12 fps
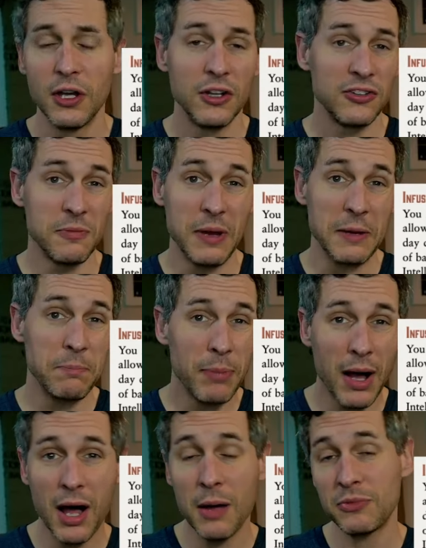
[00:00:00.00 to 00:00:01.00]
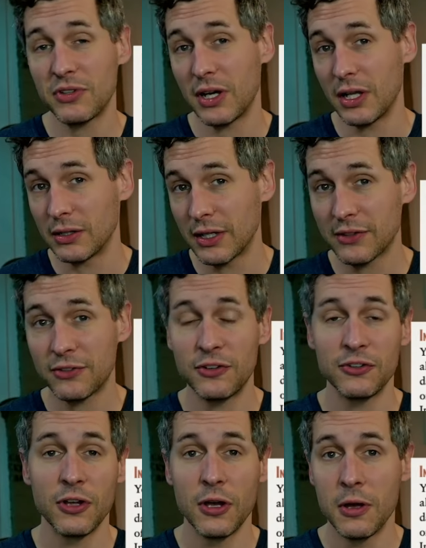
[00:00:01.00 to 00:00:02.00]
to make bombs,
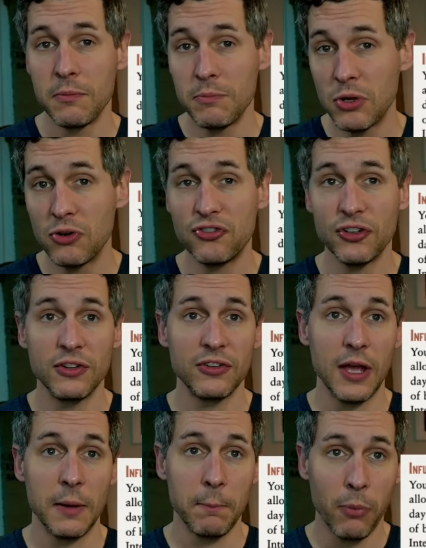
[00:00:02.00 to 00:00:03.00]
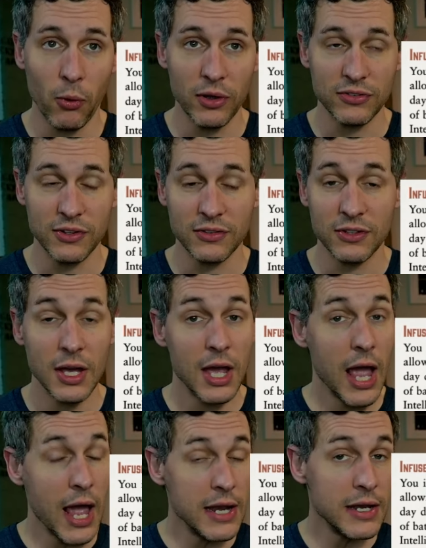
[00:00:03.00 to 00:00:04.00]
elixirs, mutagens, and poisons.
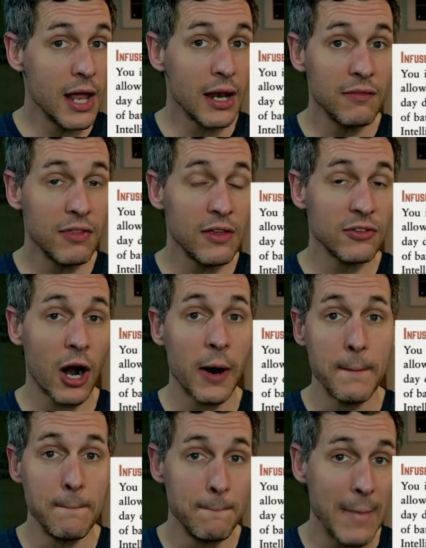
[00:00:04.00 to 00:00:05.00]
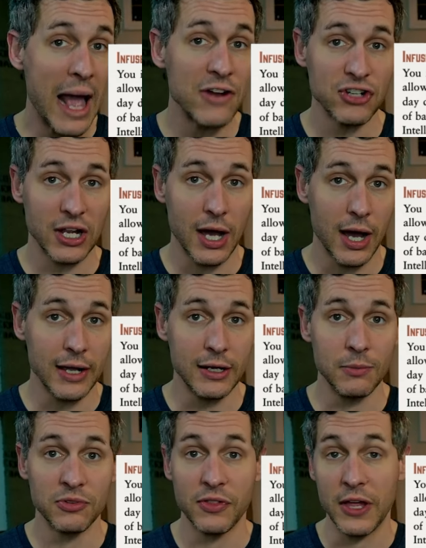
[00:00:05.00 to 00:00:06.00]
And none of these are magic
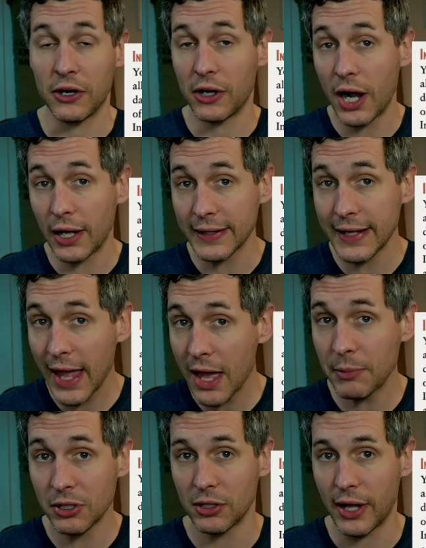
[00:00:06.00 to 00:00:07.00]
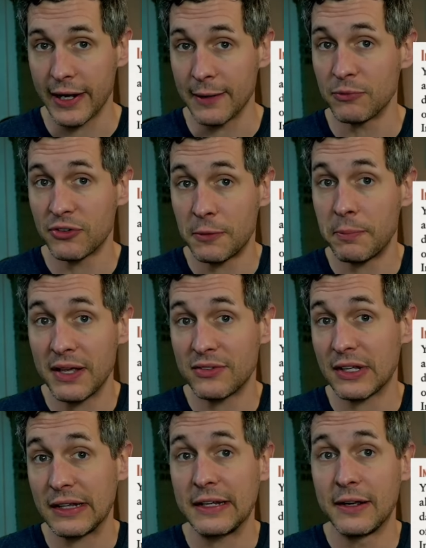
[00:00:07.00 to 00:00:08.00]
items. They are alchemical items. They're
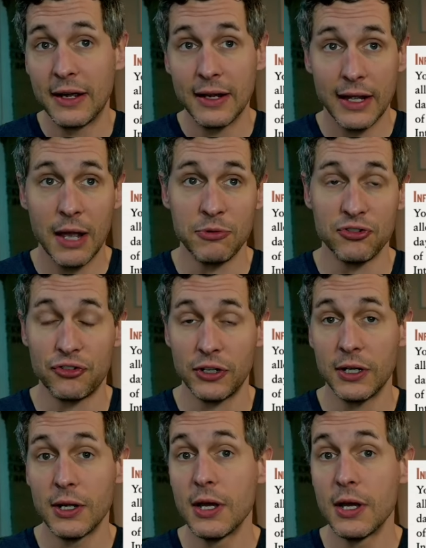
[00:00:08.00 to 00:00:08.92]
basically chemistry.